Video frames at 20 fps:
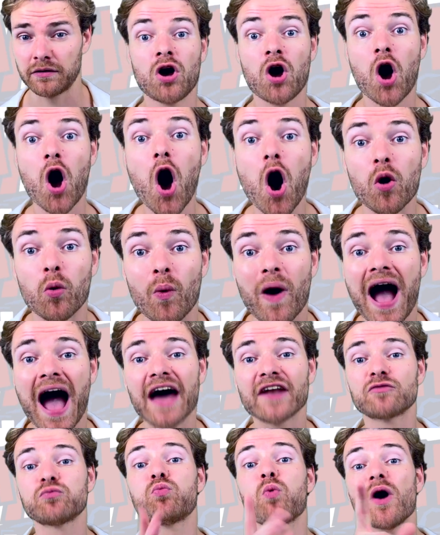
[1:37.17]
Oh,
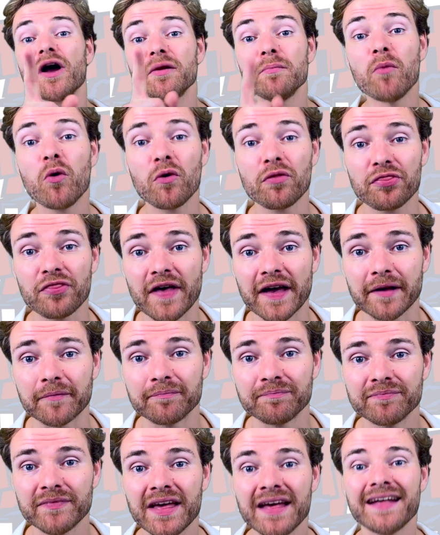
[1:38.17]
and one more thing.
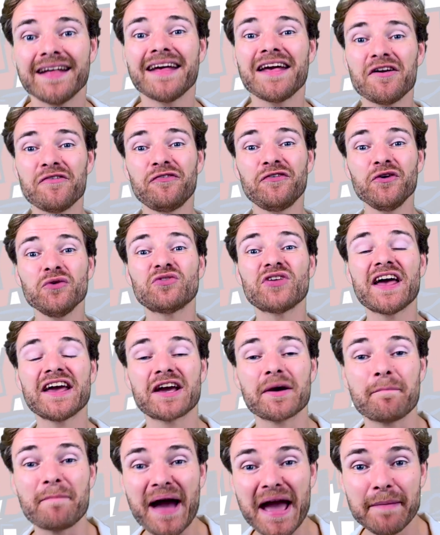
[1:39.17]
If you take a
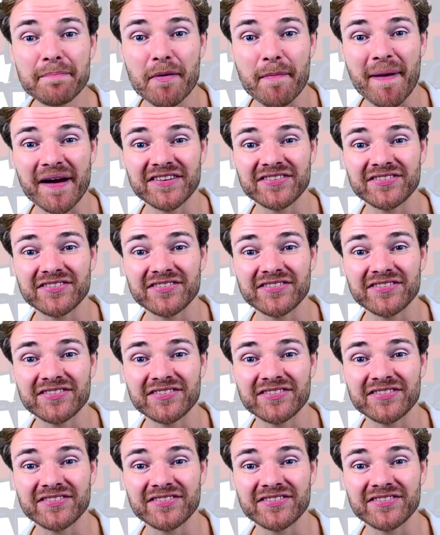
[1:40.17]
paper-based